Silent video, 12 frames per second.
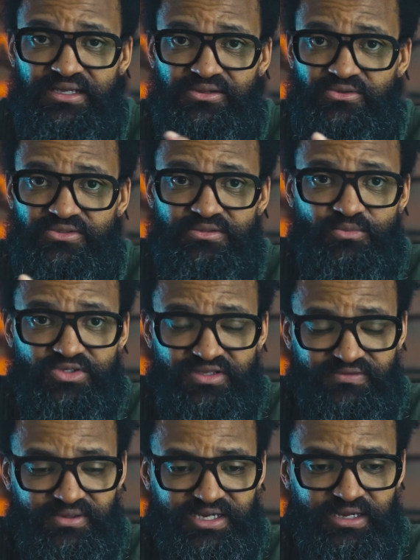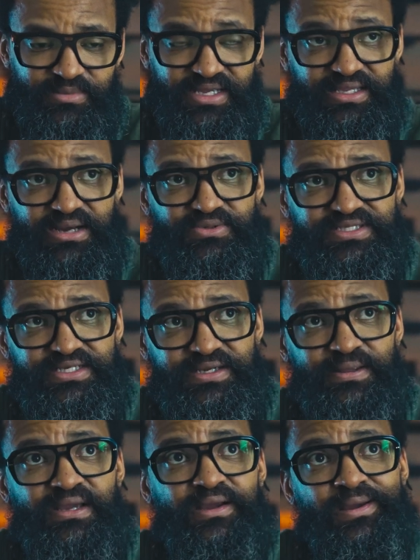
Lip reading: I use most of the time. Like, I would say